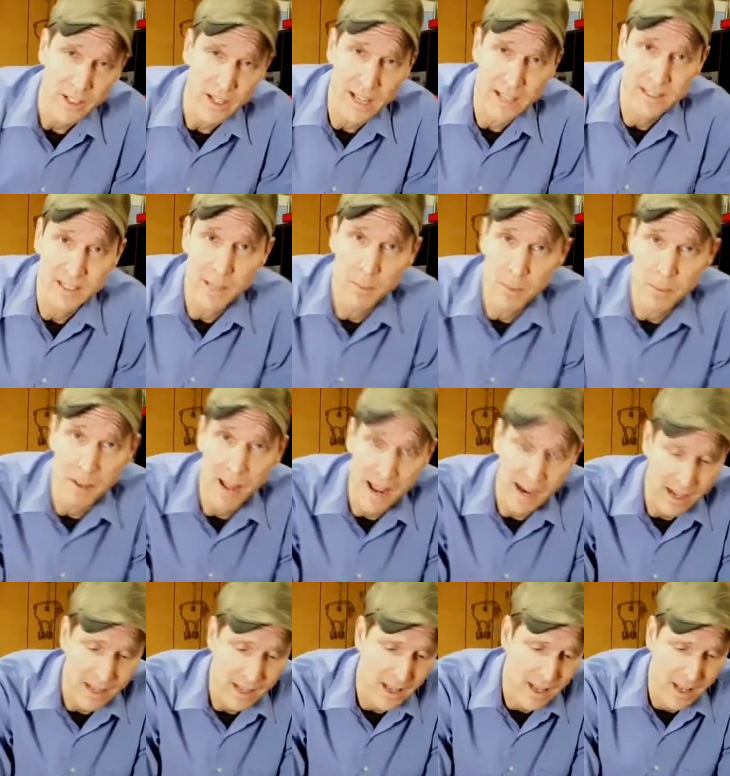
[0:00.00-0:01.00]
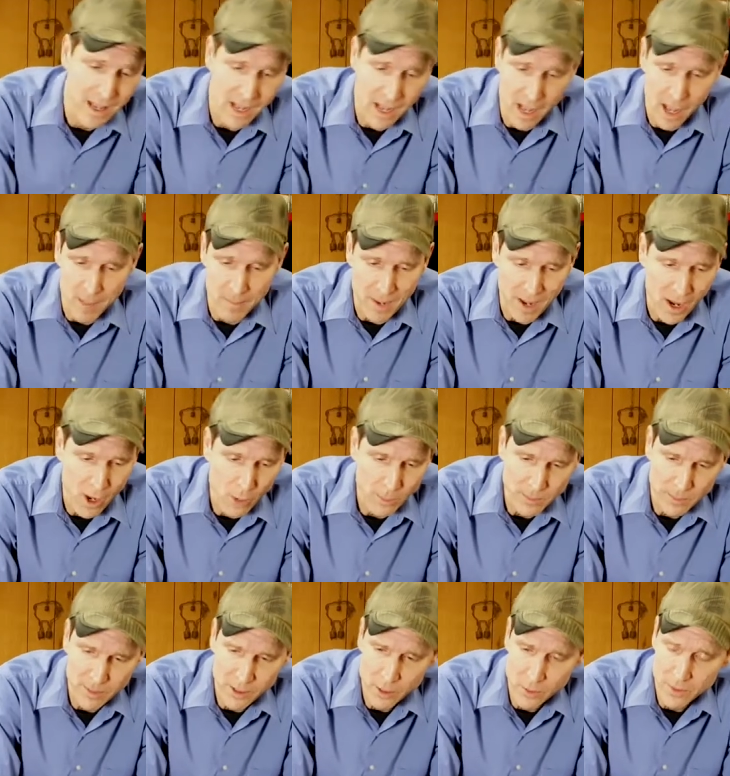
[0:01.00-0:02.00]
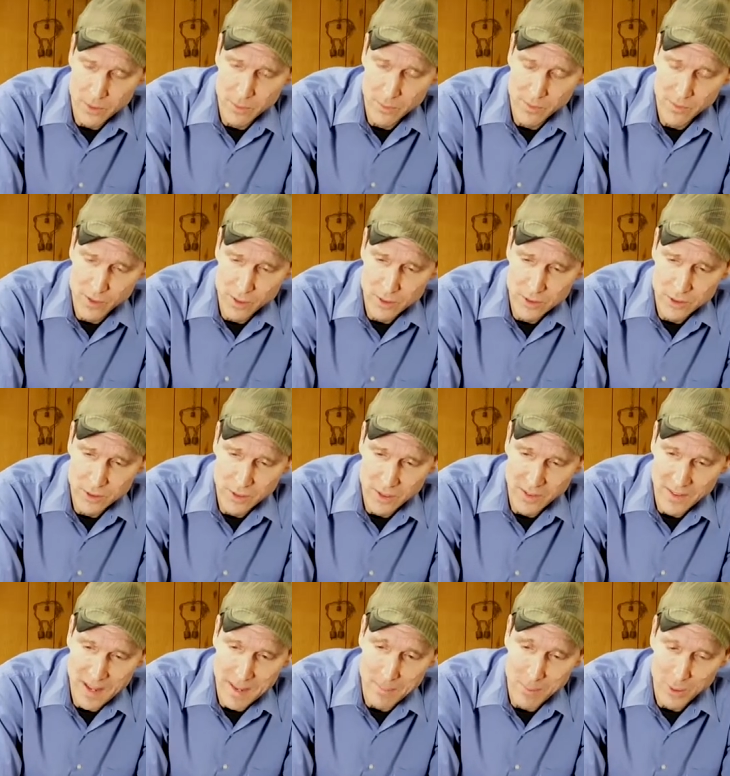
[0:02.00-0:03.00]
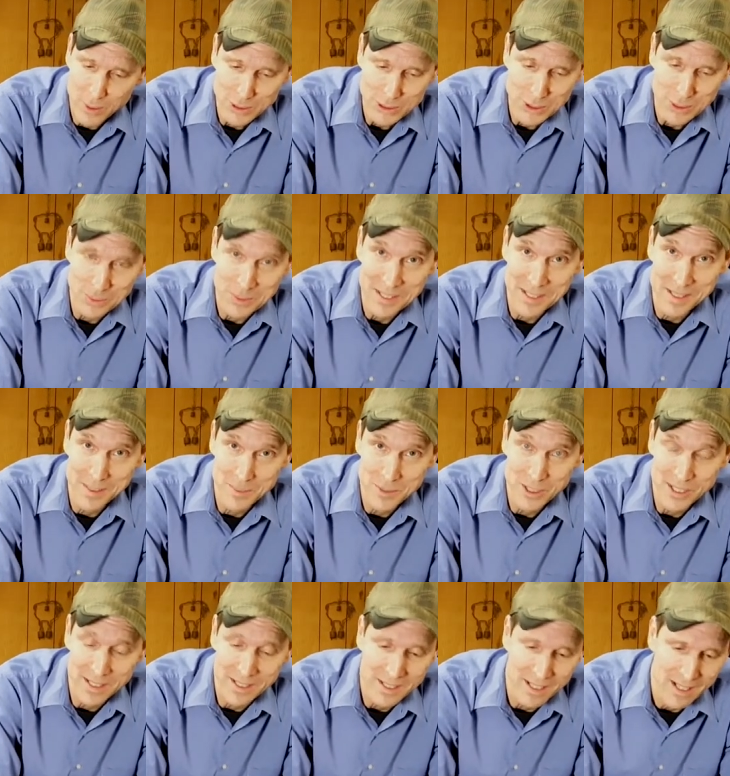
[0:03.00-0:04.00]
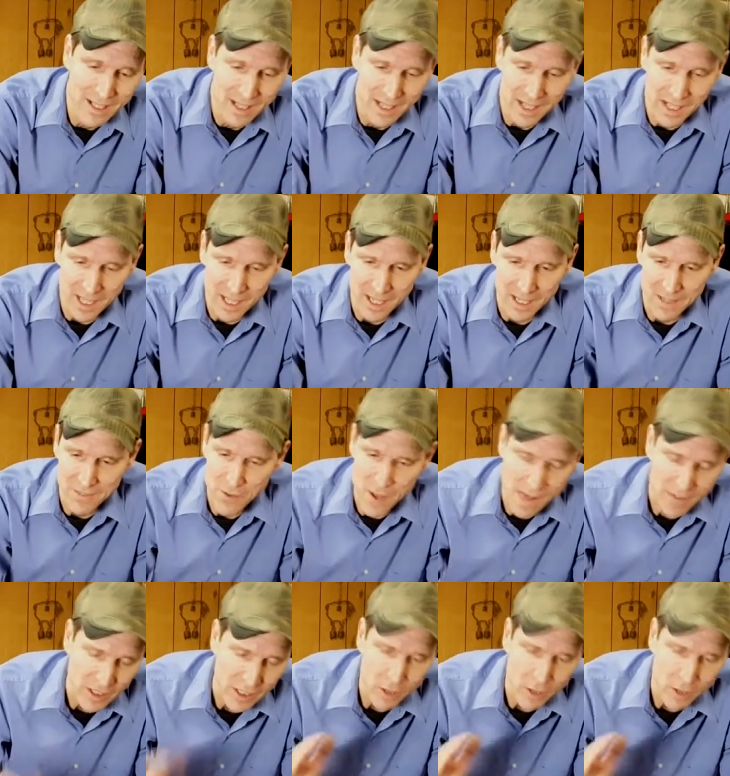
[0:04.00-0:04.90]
guys coming back. I hope to be doing a review soon on that pulsar when it comes in. If you have any